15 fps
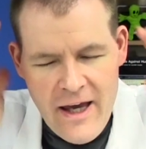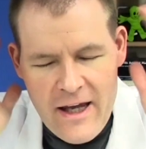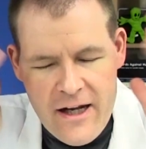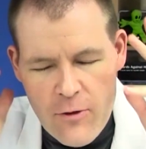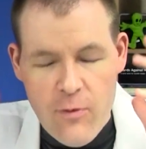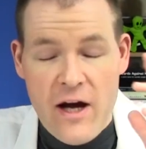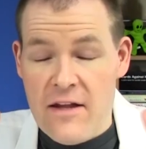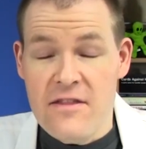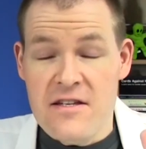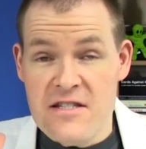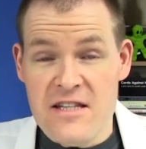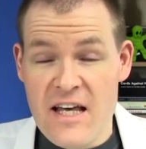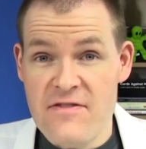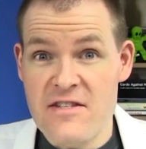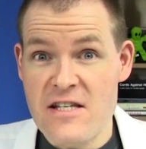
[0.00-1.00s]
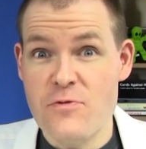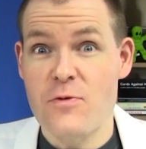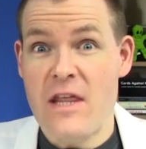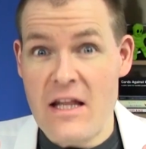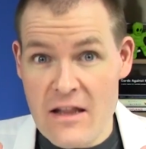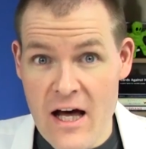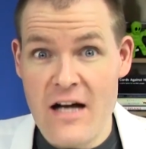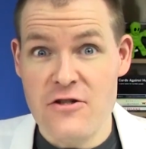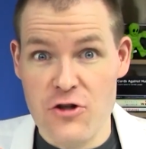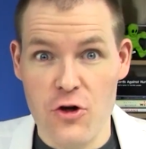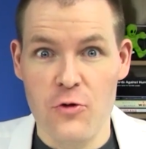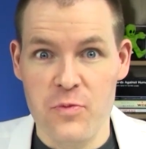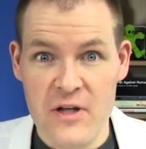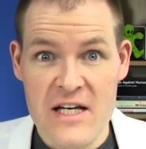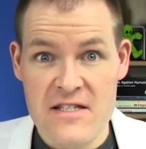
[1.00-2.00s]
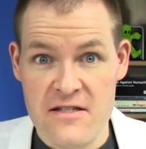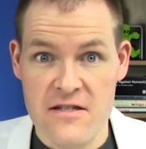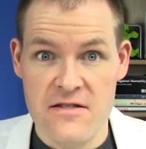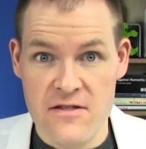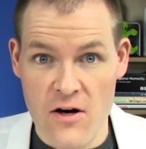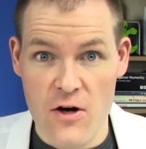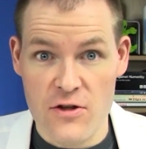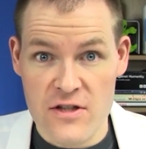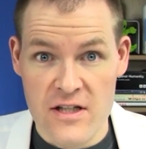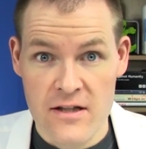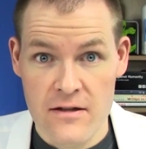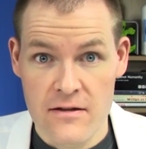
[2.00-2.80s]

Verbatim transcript: Anyway, this leaves us with a logical place to start.